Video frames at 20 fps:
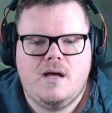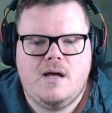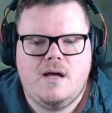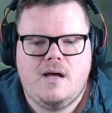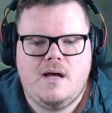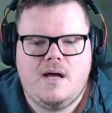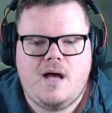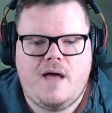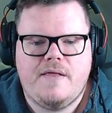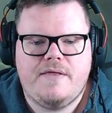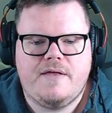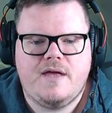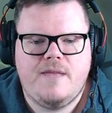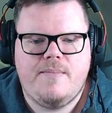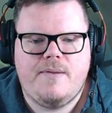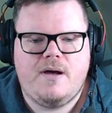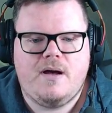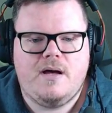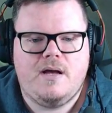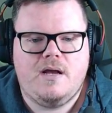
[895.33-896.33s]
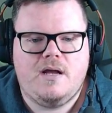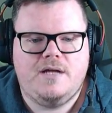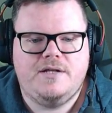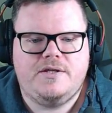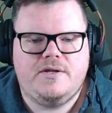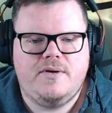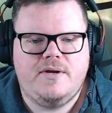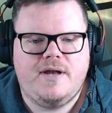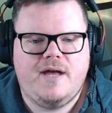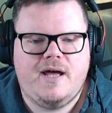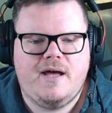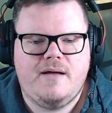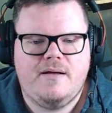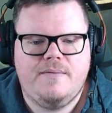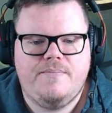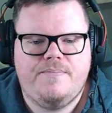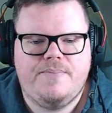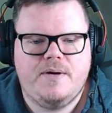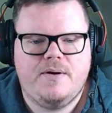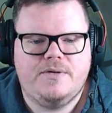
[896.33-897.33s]
are there, but I like doing that
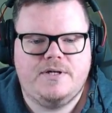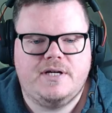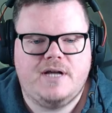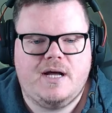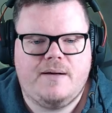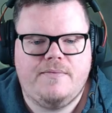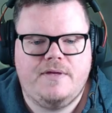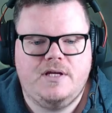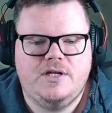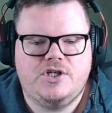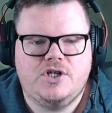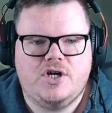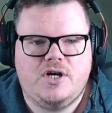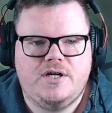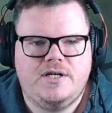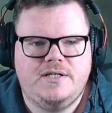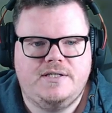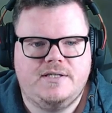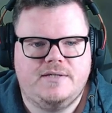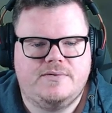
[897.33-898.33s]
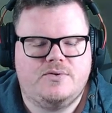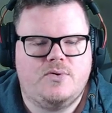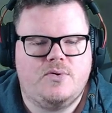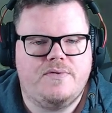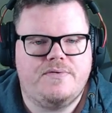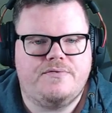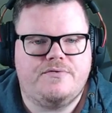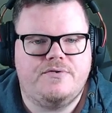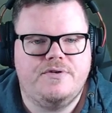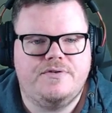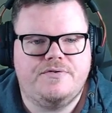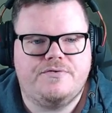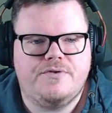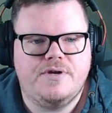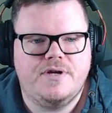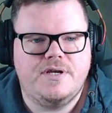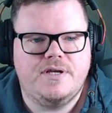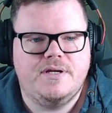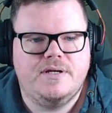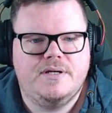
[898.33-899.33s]
and building up the Ajani to a
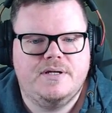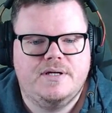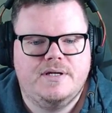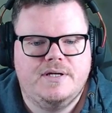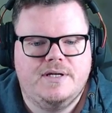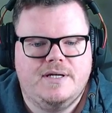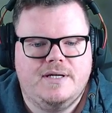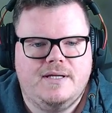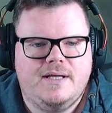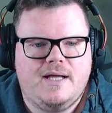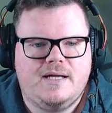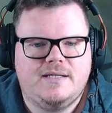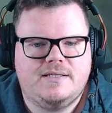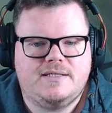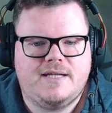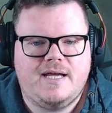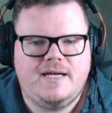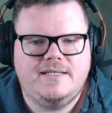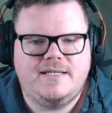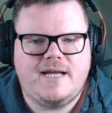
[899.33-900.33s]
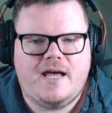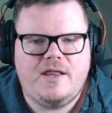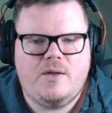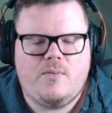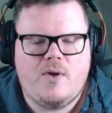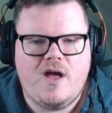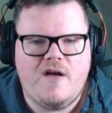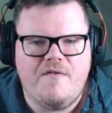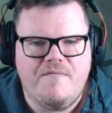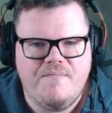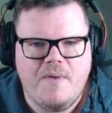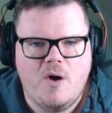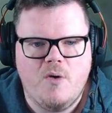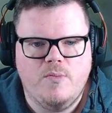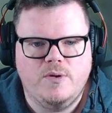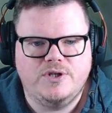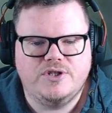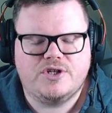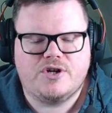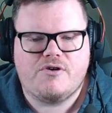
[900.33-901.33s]
3-3. That stays out the way of
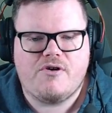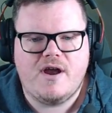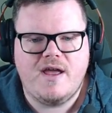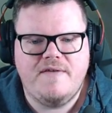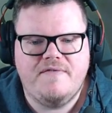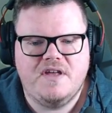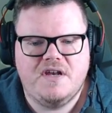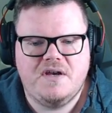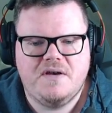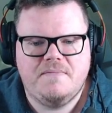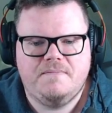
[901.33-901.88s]
Moment's Craving,